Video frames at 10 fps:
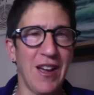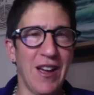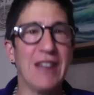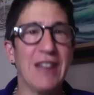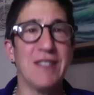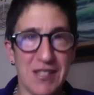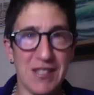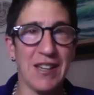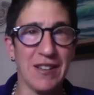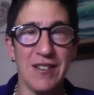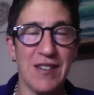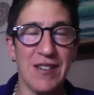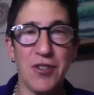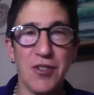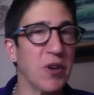and sing,
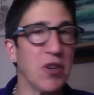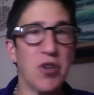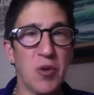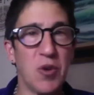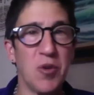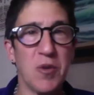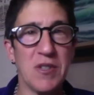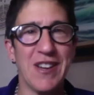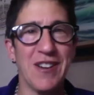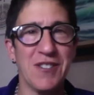not knowing who was there.